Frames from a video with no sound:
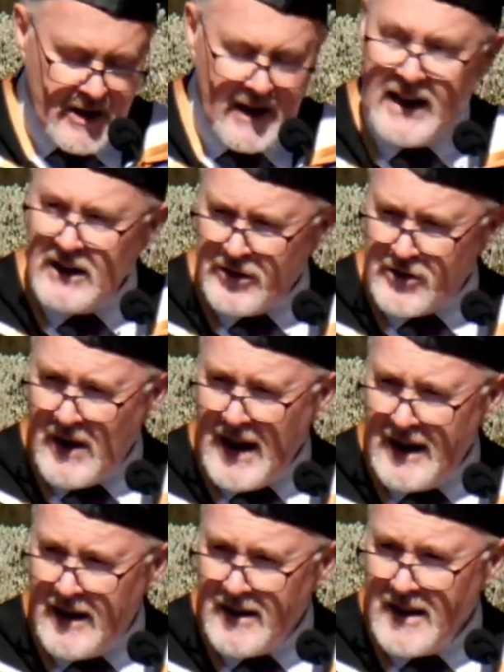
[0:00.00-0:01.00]
in
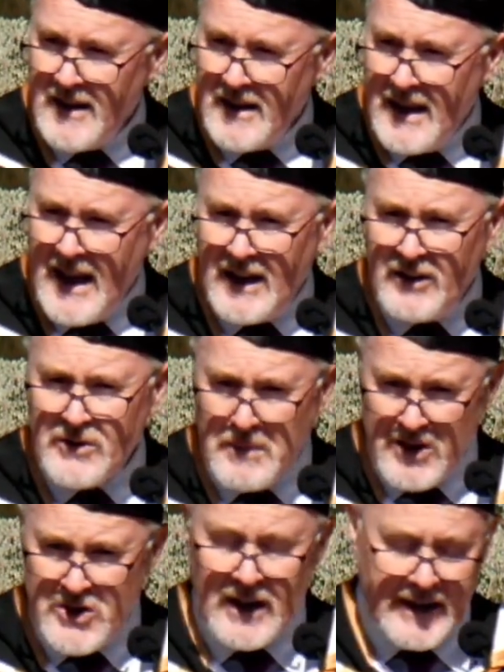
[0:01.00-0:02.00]
Australia and
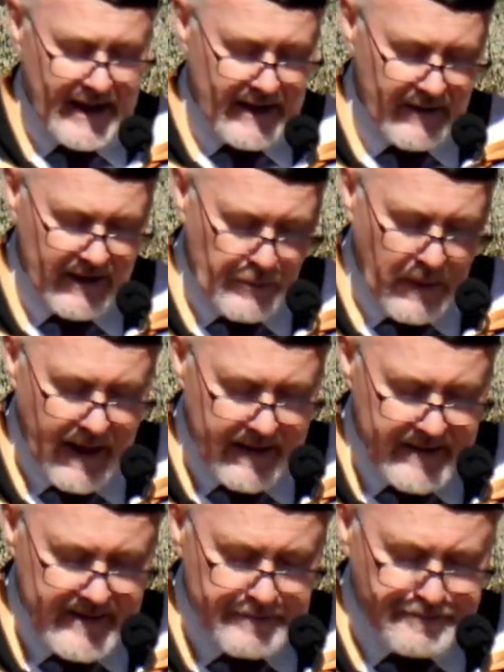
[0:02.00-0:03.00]
especially in this
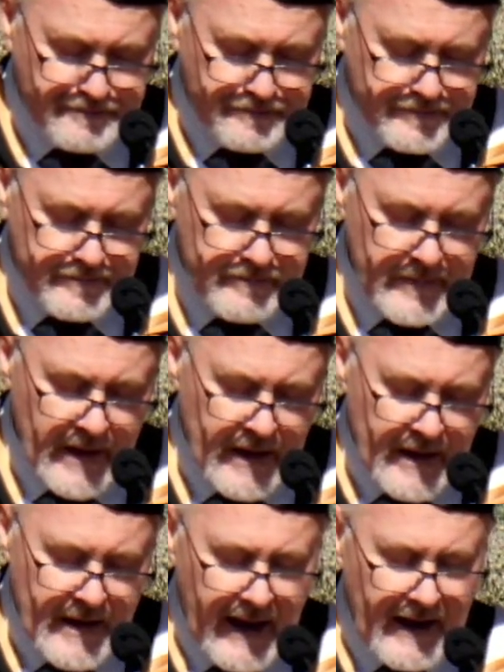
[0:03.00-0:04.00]
place.
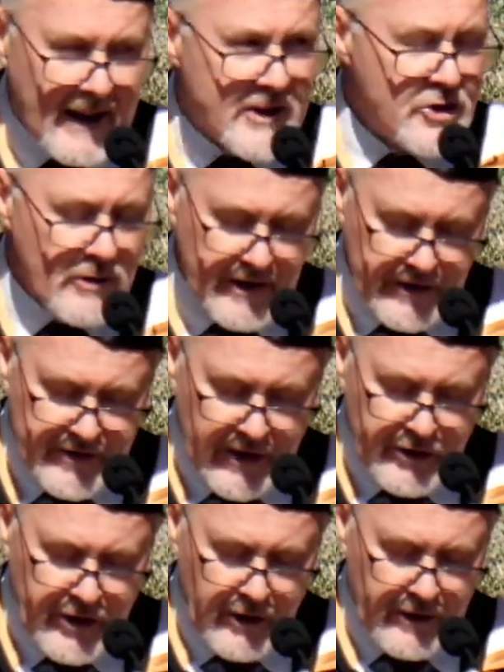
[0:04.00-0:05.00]
Our lecturers and
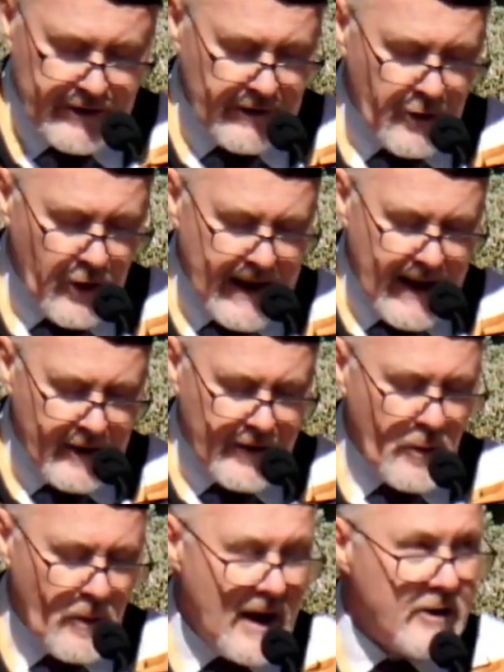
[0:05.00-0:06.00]
tutors have gone out of
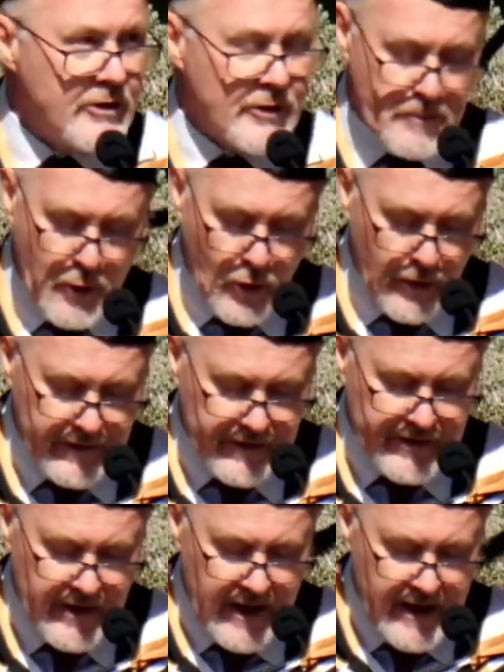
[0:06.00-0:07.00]
their way to support
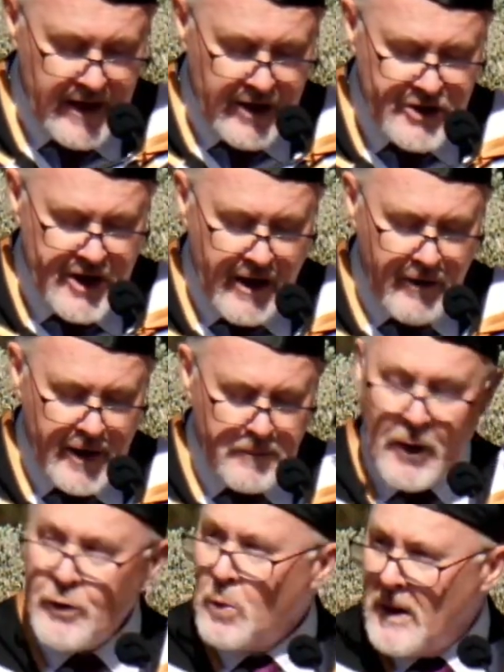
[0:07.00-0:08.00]
us, sharing
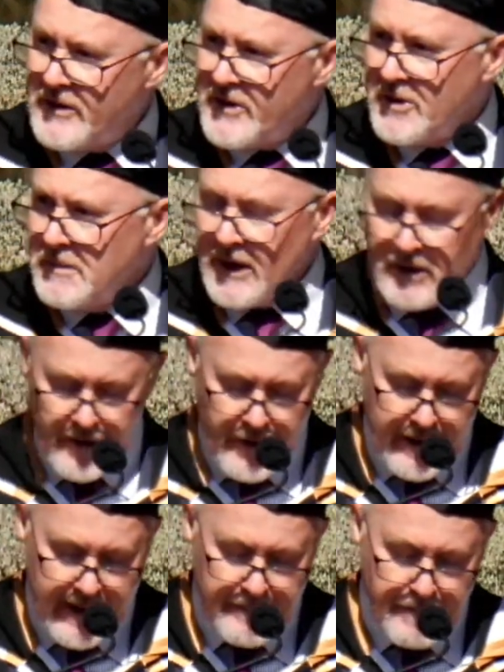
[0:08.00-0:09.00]
both wisdom and
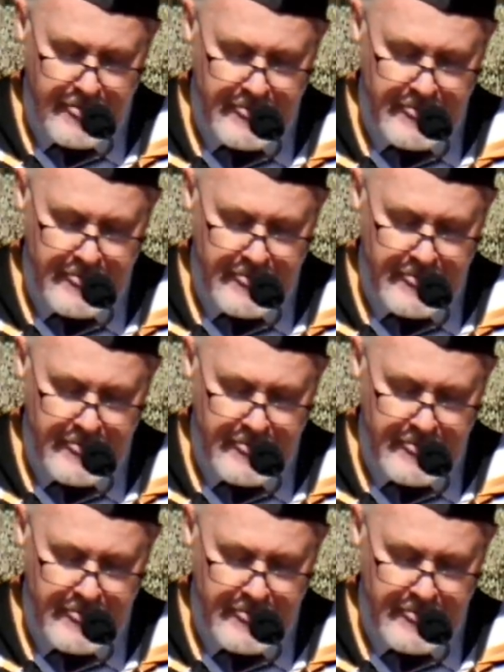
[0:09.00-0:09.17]
learning.